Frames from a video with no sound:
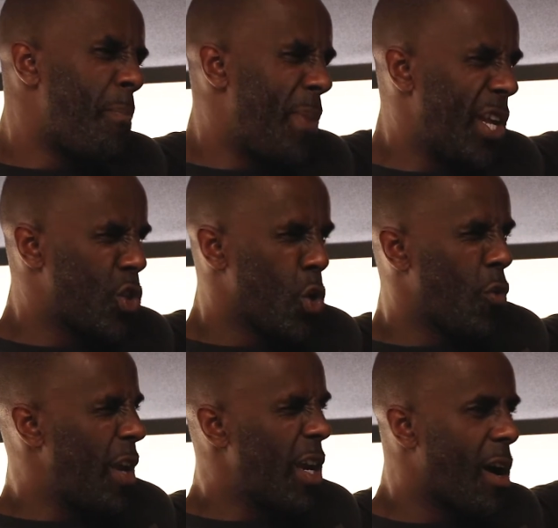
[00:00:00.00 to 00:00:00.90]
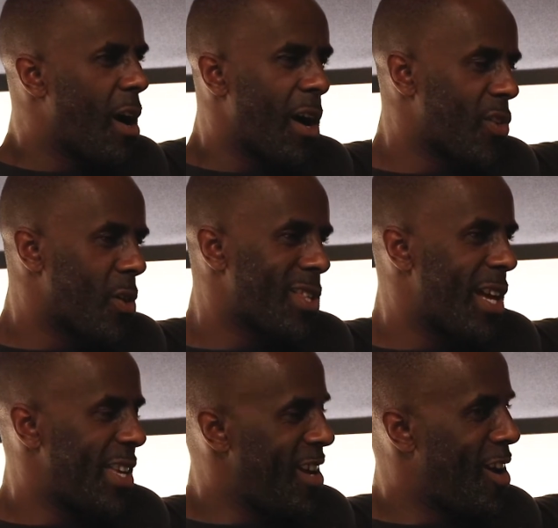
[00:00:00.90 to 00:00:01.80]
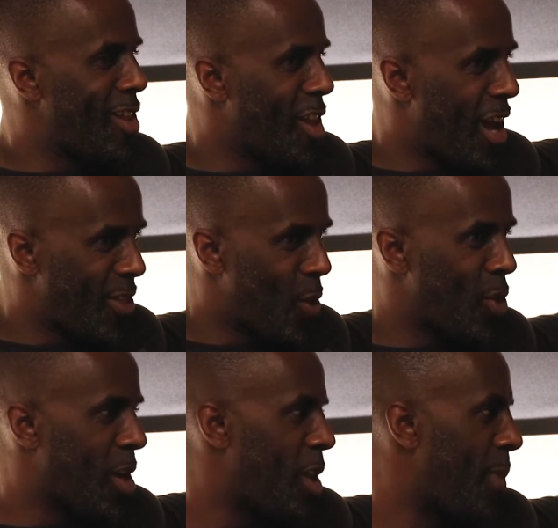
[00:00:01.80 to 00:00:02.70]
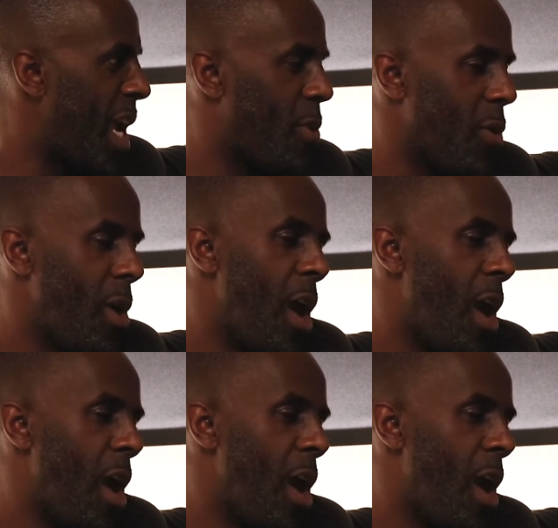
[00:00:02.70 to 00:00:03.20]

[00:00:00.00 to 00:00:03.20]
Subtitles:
big jewelry and cars. So I was like, yeah, I like those kind of people.